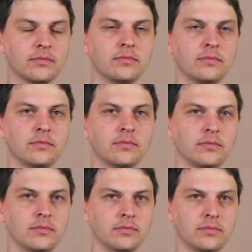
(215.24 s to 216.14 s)

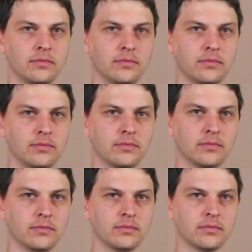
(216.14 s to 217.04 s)

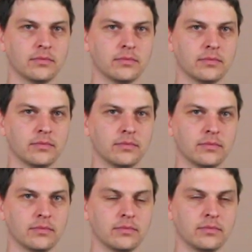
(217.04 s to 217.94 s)

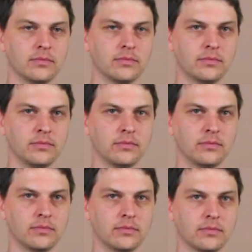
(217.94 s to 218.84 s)

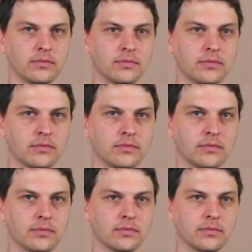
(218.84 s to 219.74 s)

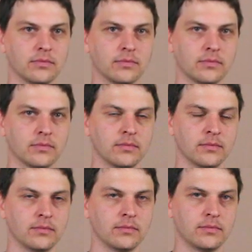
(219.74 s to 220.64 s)

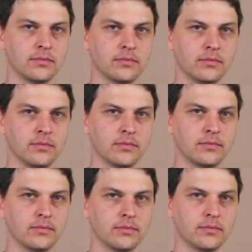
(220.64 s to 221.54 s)

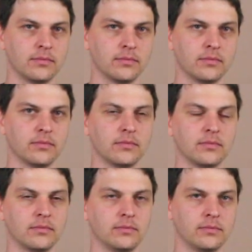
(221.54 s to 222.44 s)

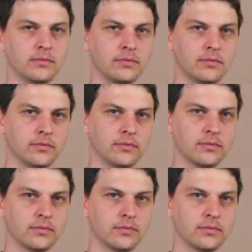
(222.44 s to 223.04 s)
The person shown says nothing.